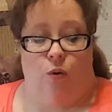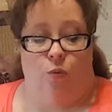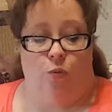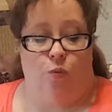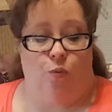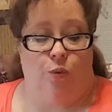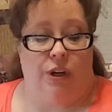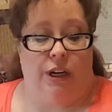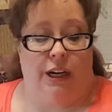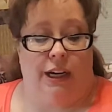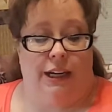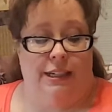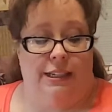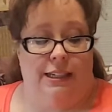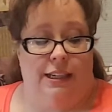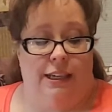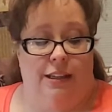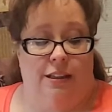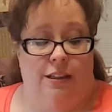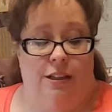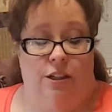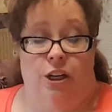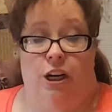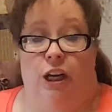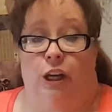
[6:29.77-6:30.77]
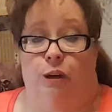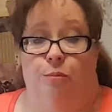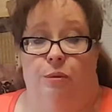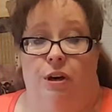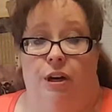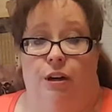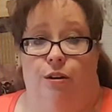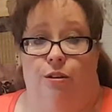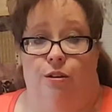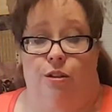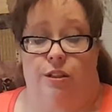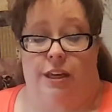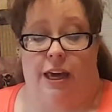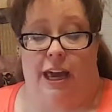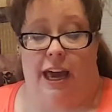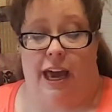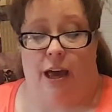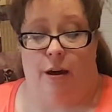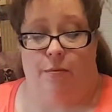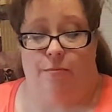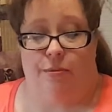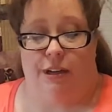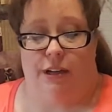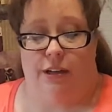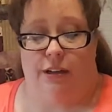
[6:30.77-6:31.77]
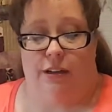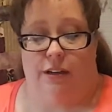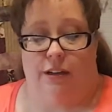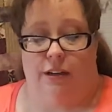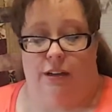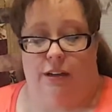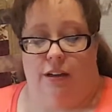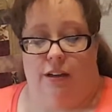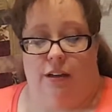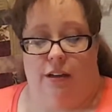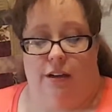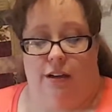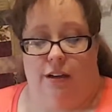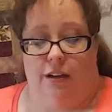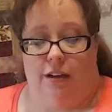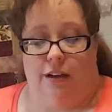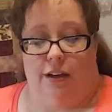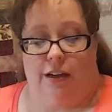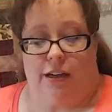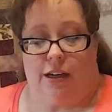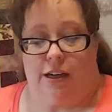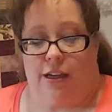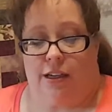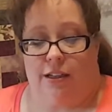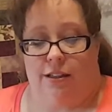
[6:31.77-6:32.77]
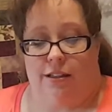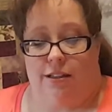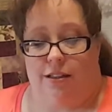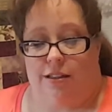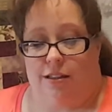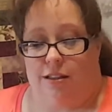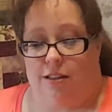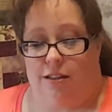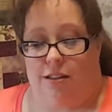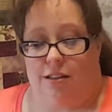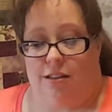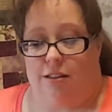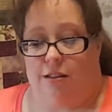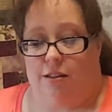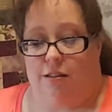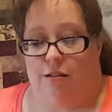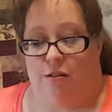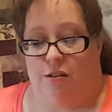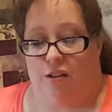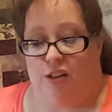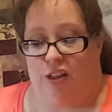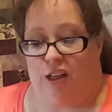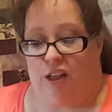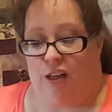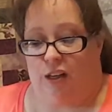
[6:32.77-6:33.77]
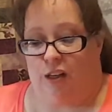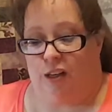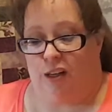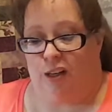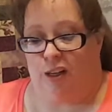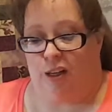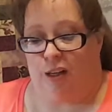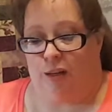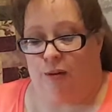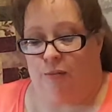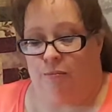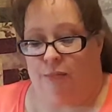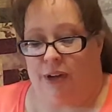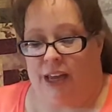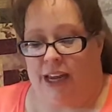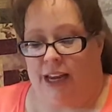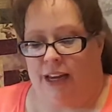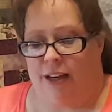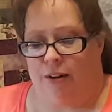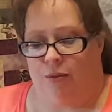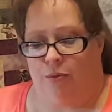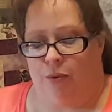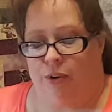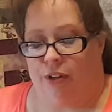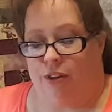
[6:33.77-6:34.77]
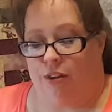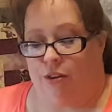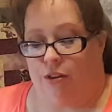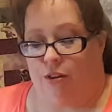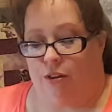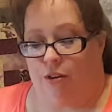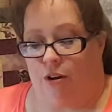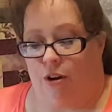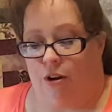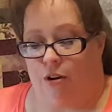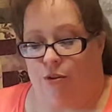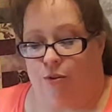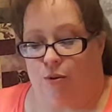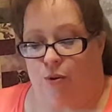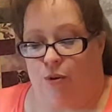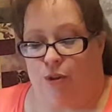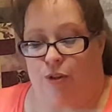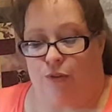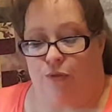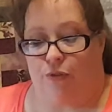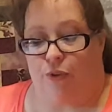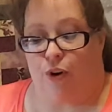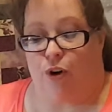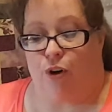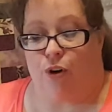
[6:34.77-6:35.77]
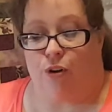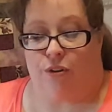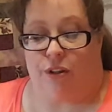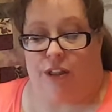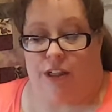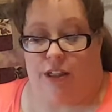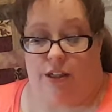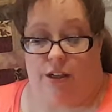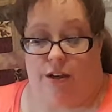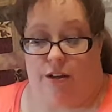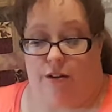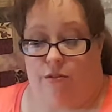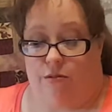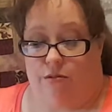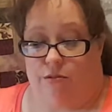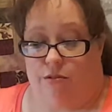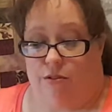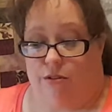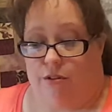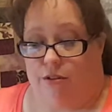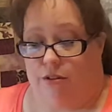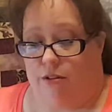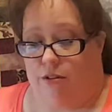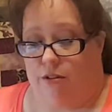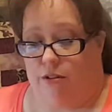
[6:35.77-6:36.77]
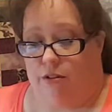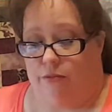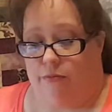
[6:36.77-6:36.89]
When I did the Jellymaker's Cabin, it's made with all sorts of earthy tones.